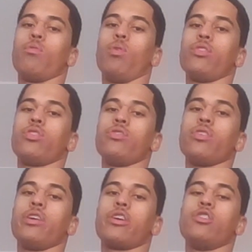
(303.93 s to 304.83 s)
What
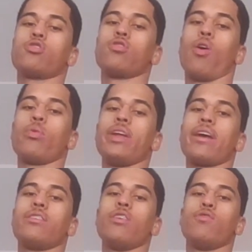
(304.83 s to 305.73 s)
does a controlled
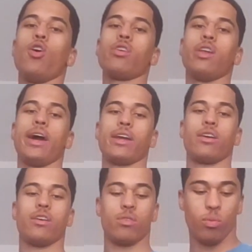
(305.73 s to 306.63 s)
negative look
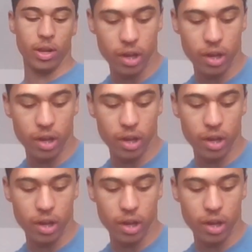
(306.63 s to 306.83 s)
like? Well,